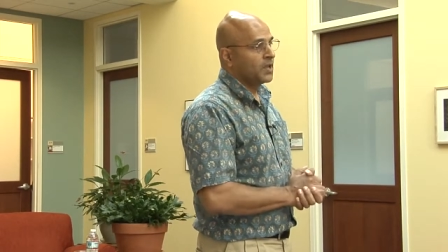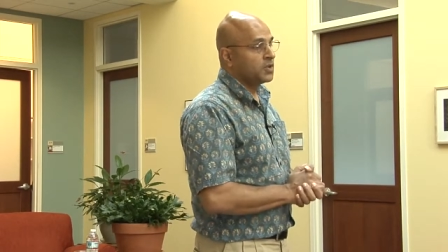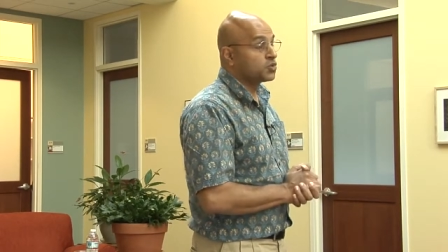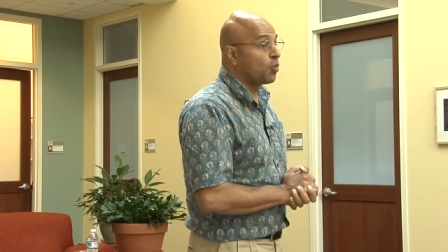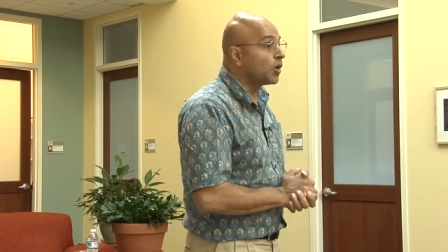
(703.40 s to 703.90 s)

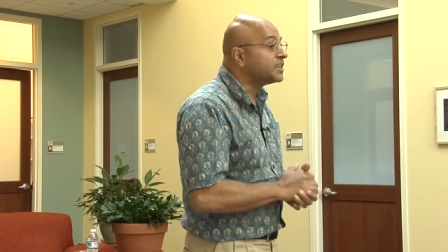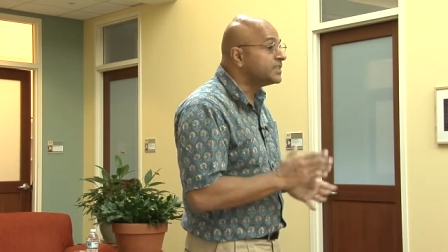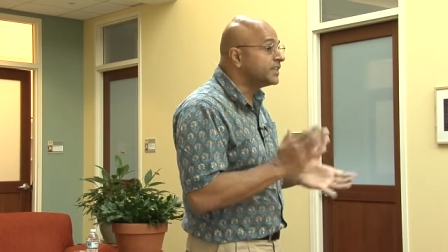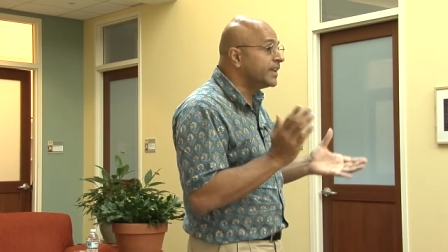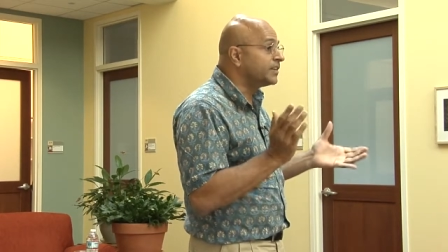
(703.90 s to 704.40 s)
So, what is
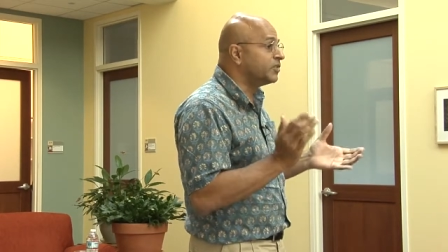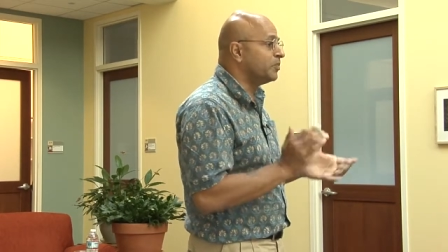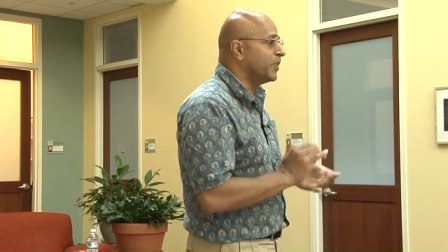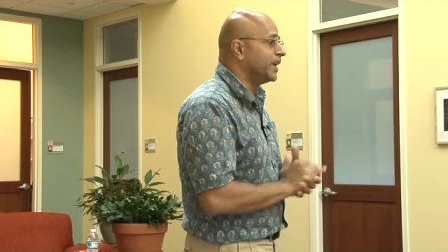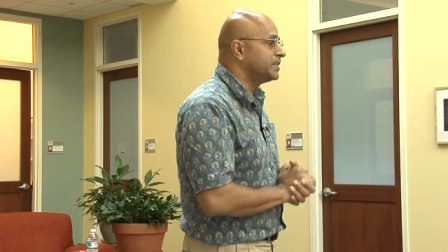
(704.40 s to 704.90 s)
it that
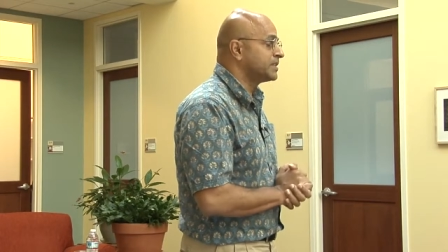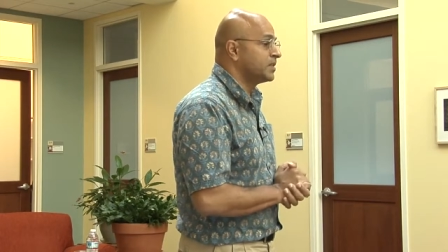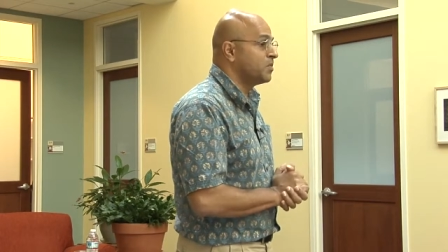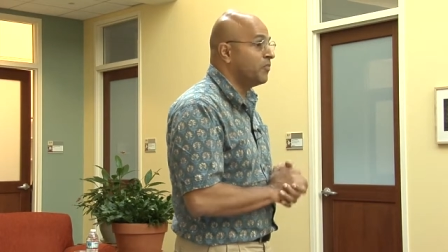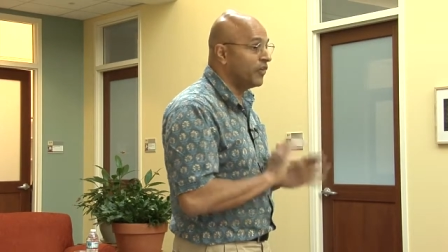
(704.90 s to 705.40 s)
remains?
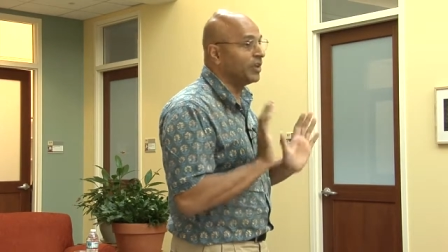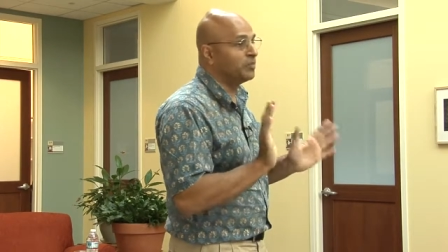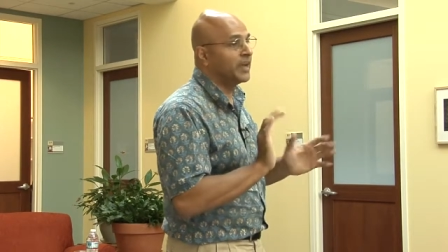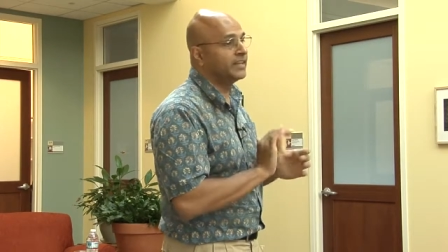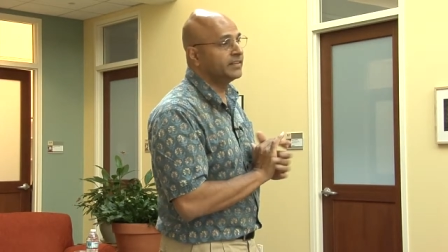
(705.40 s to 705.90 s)
Well,
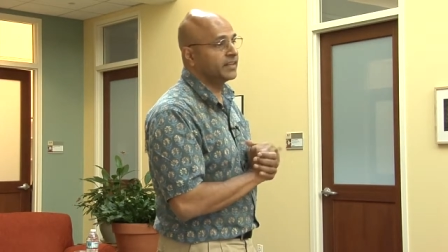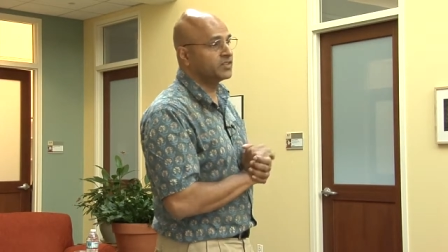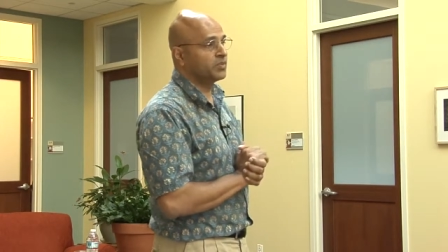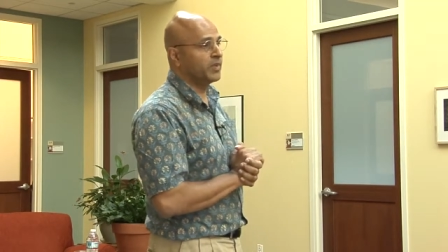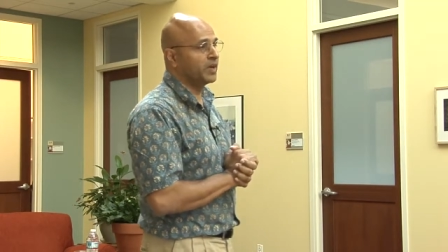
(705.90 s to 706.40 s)
many
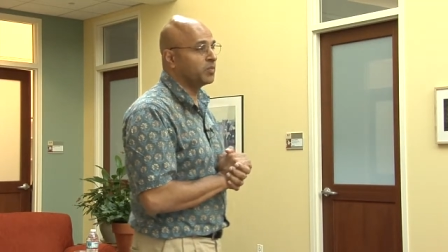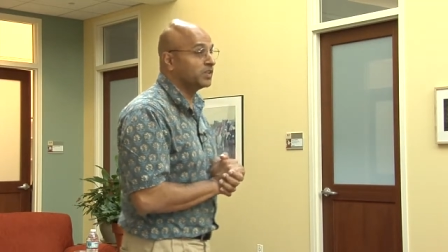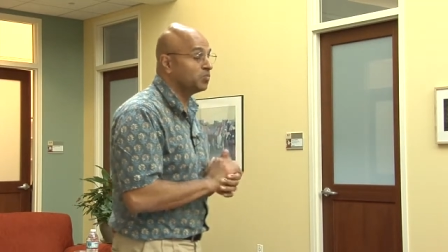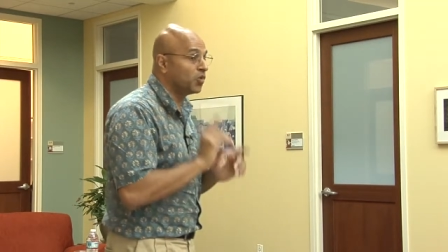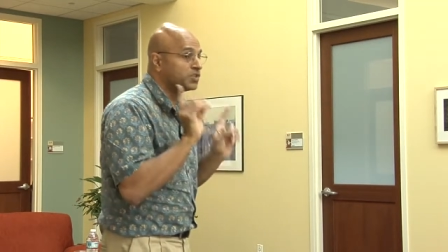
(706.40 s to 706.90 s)
things remain, but
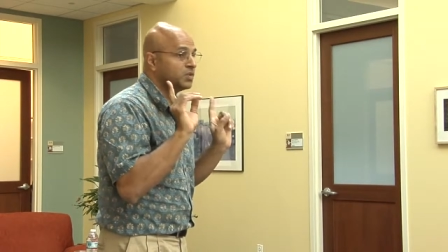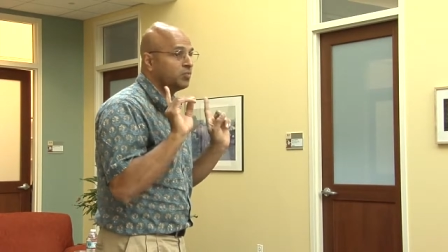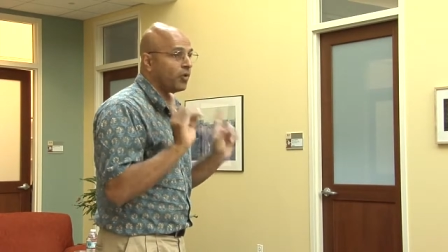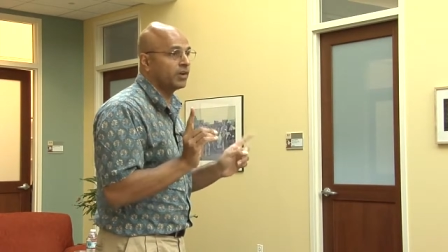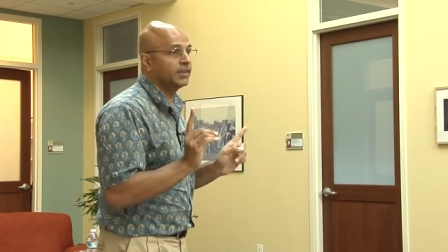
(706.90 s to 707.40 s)
the most
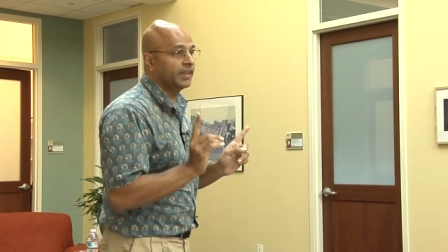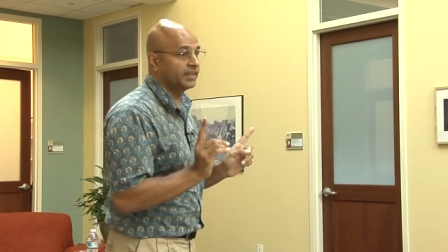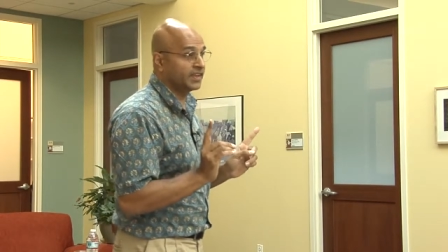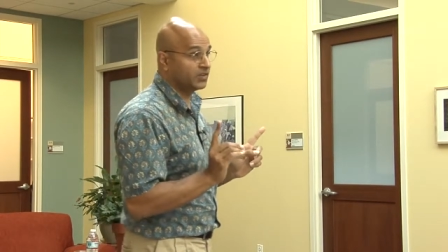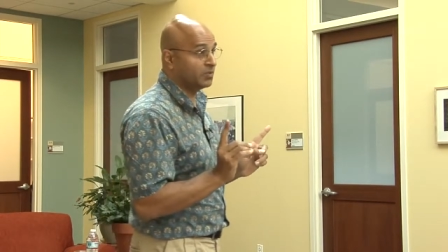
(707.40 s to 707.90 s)
important
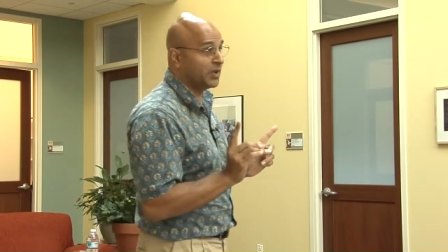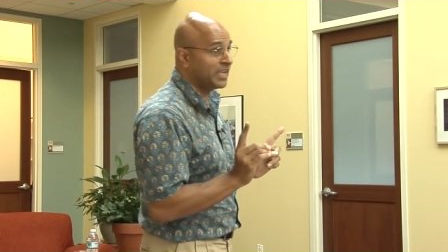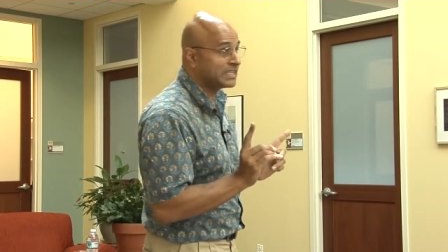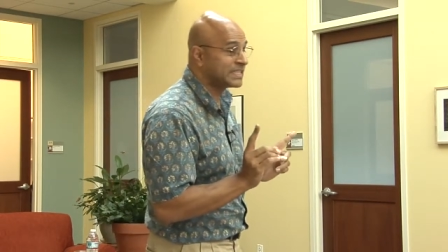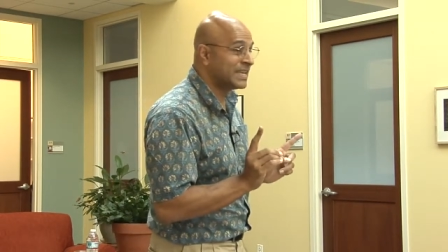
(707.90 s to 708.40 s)
thing that
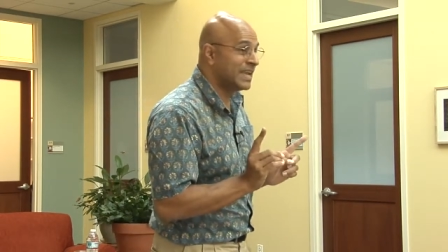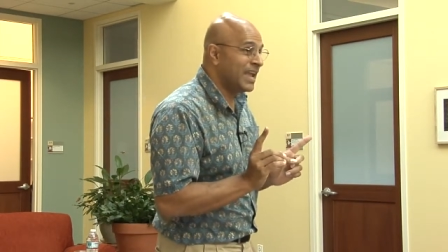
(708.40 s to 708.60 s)
remains,